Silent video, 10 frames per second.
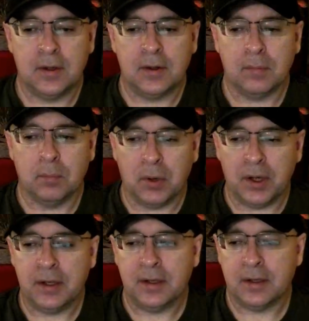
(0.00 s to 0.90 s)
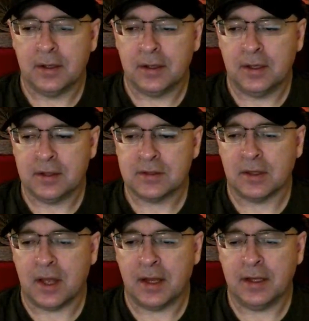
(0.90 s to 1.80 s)
But it's a lot
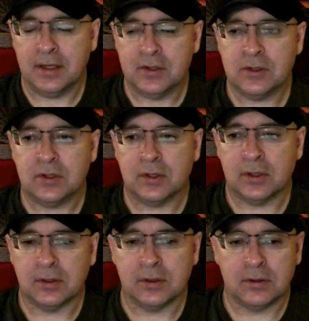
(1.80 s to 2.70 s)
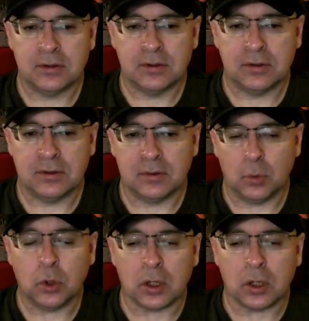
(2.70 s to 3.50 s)
easier work.